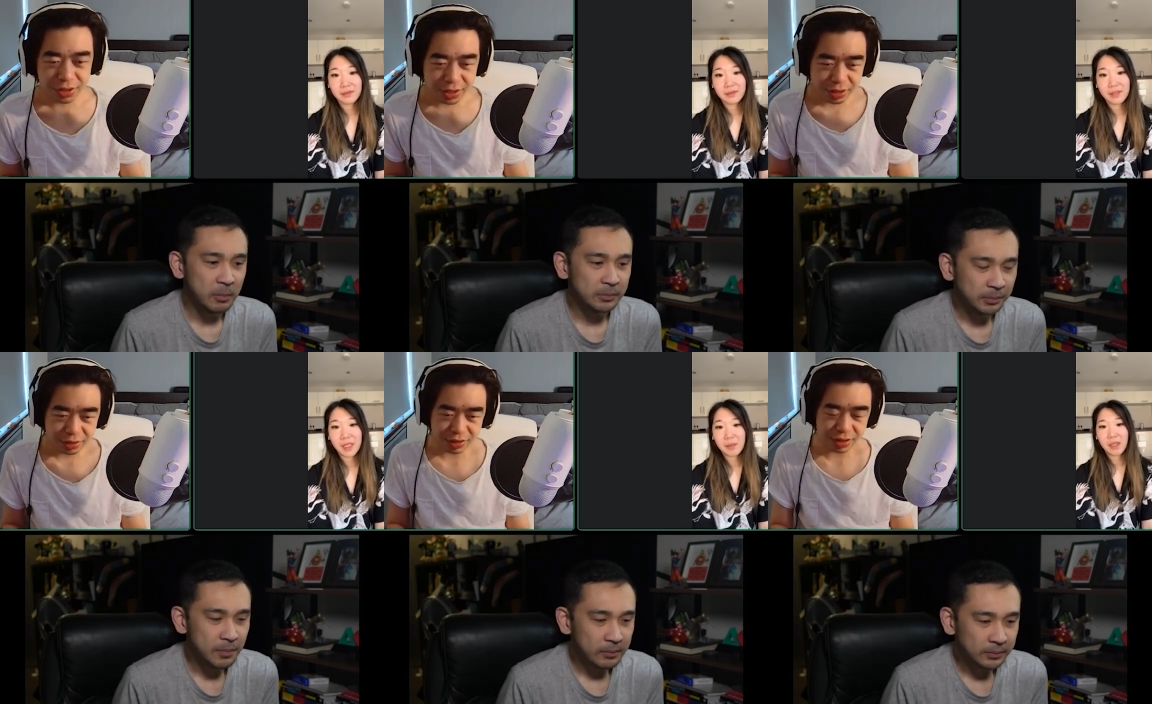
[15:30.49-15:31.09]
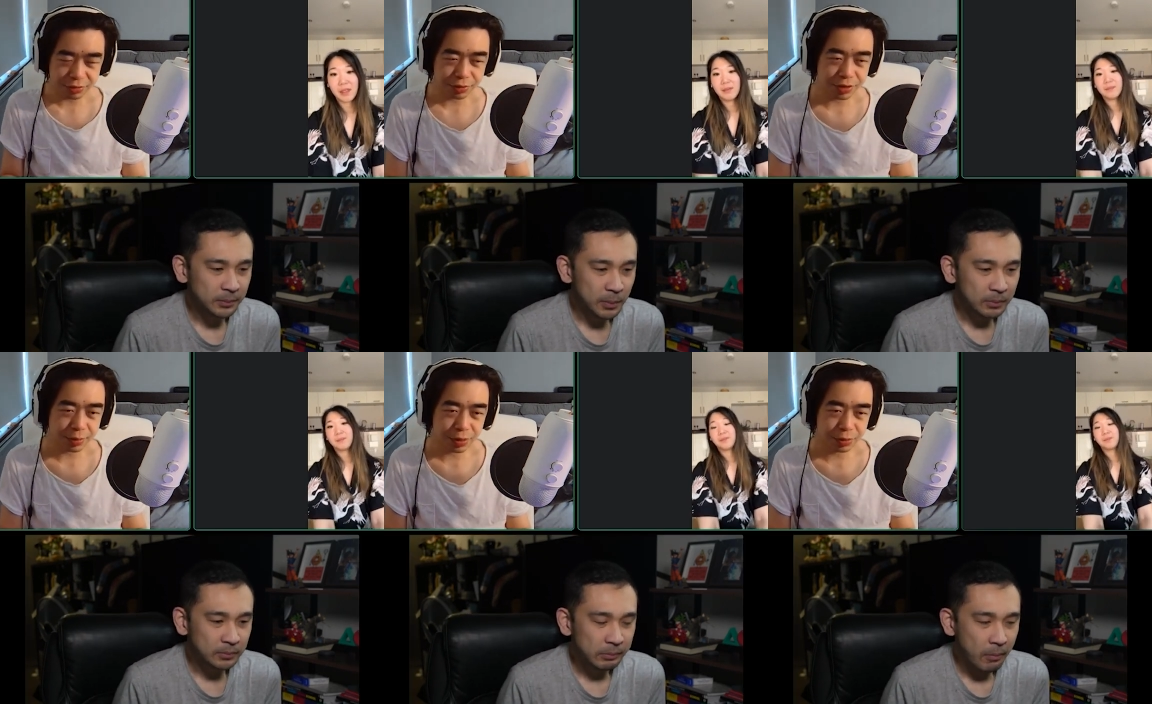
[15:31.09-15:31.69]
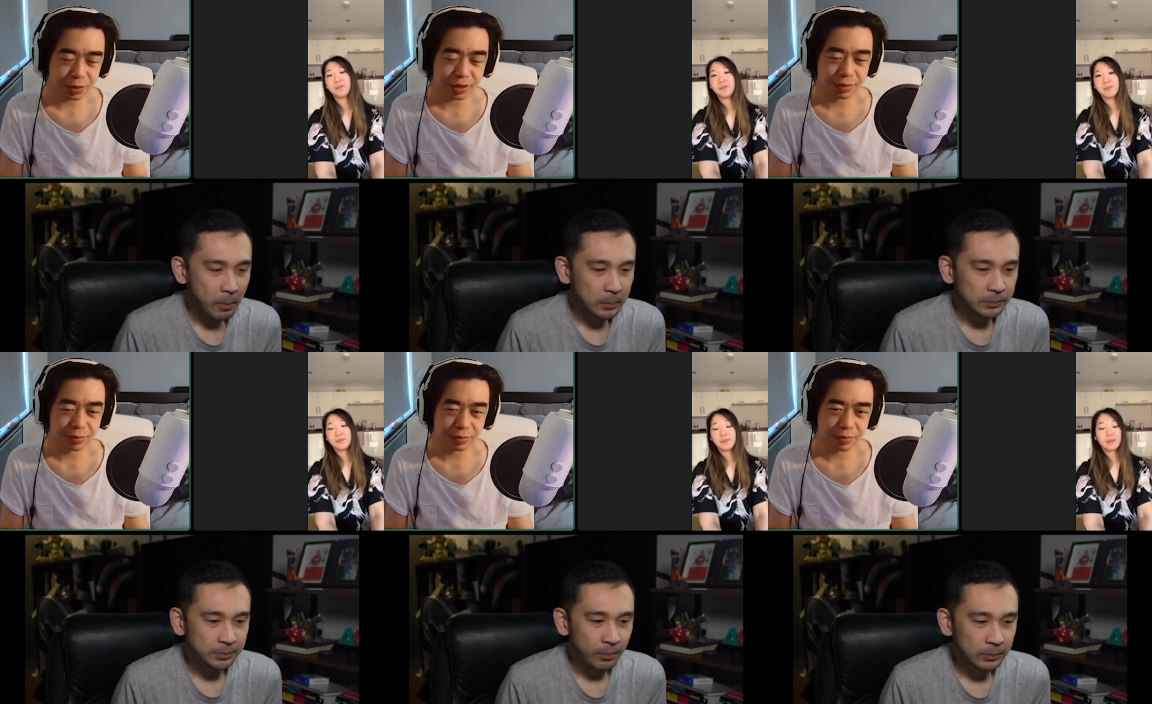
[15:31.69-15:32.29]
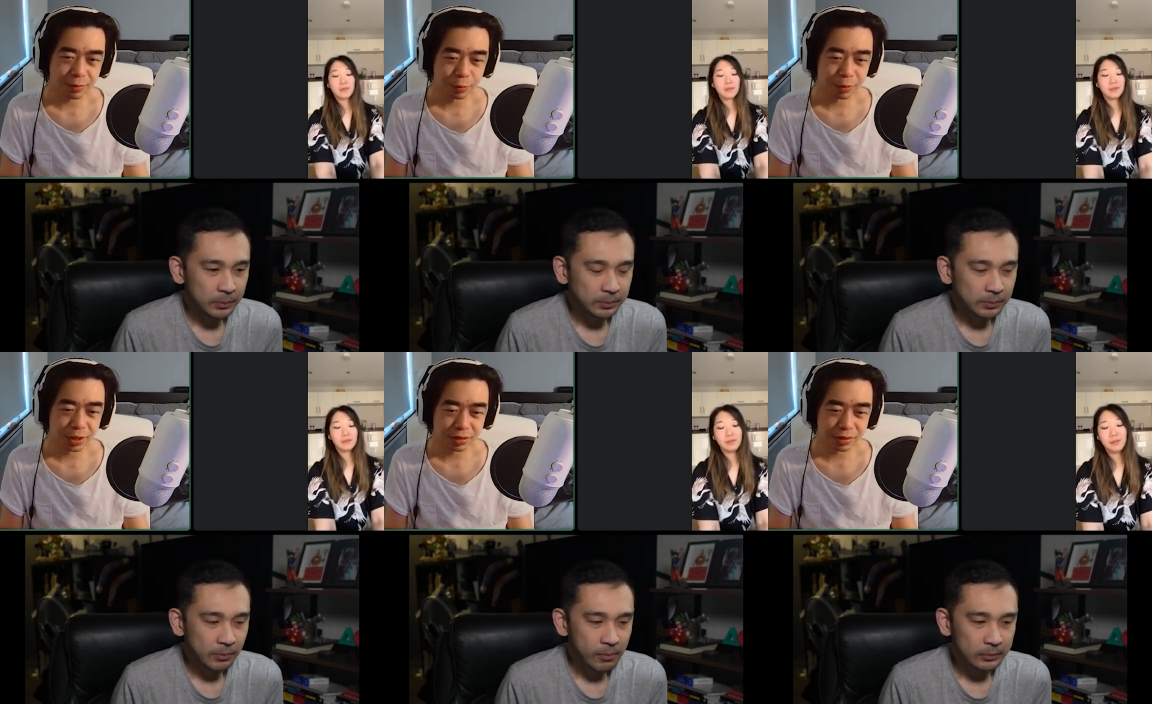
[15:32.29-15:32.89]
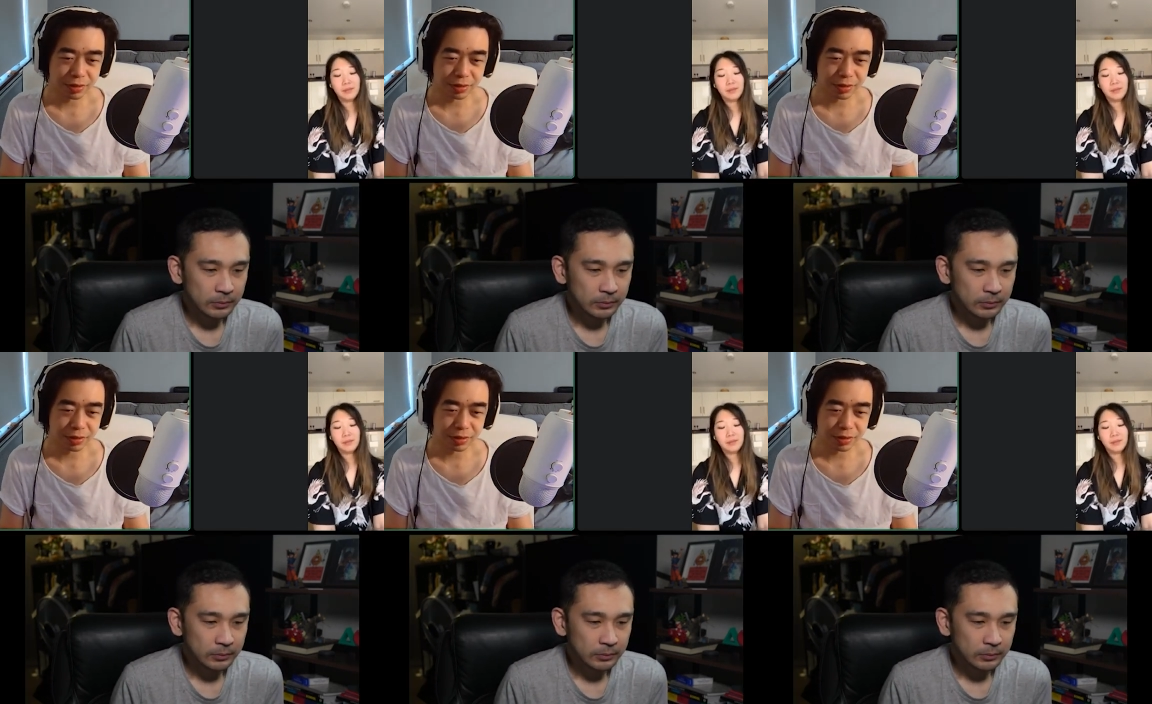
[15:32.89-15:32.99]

Speaker 1: say there's same a difference thing. between women and